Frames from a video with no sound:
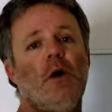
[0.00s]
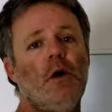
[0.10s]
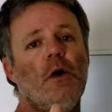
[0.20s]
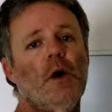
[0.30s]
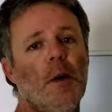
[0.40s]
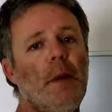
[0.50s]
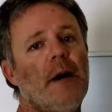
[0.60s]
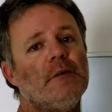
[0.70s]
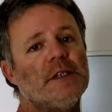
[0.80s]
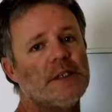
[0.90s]
all
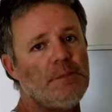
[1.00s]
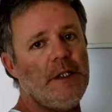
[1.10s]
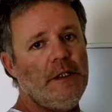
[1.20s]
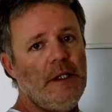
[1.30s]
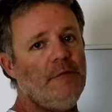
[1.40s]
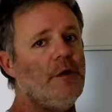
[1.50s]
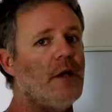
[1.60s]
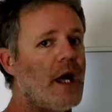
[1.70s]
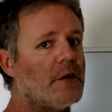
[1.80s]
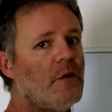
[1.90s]
about speed. If you're
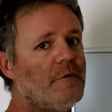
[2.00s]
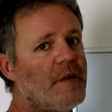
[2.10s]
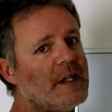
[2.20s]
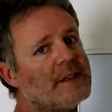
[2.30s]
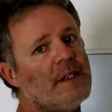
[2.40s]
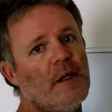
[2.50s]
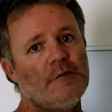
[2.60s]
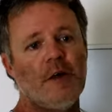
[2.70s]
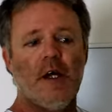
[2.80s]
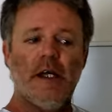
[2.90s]
not going fast
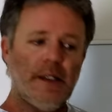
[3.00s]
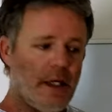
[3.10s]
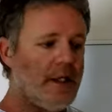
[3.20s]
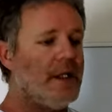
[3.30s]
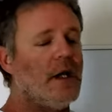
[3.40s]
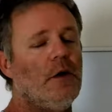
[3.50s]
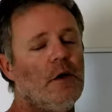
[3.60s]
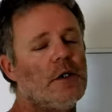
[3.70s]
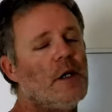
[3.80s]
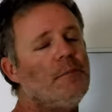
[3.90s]
enough, getting that
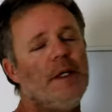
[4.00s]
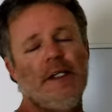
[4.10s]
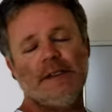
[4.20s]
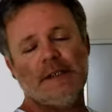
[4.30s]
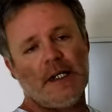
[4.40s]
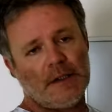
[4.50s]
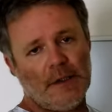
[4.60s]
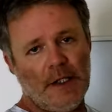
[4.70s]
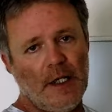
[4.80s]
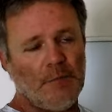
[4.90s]
hookup is not
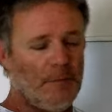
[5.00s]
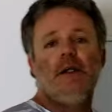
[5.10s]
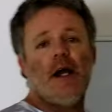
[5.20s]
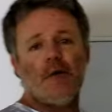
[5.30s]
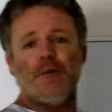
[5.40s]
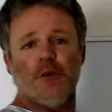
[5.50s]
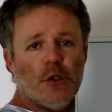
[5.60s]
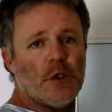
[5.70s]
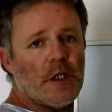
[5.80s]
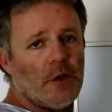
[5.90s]
gonna happen. Now, if you
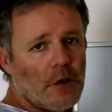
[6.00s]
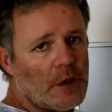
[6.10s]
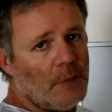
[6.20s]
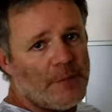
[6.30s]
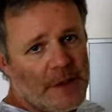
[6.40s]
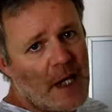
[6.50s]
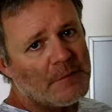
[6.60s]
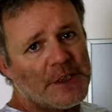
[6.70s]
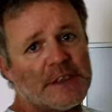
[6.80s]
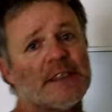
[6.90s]
do get a hookup, the
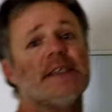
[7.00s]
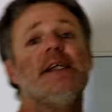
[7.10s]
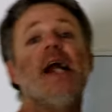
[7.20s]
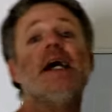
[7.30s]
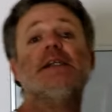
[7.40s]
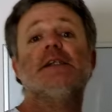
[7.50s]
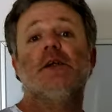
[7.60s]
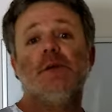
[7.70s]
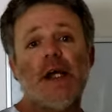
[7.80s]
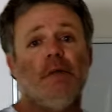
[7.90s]
object is to not
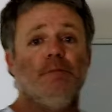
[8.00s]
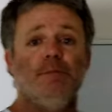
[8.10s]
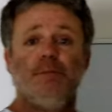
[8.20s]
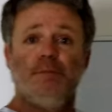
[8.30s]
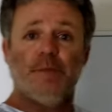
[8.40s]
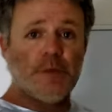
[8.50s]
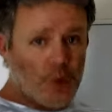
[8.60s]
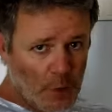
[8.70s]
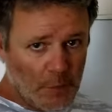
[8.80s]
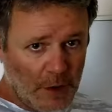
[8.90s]
slow down
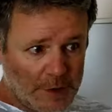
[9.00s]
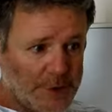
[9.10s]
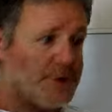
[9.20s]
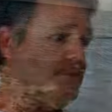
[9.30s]
too much.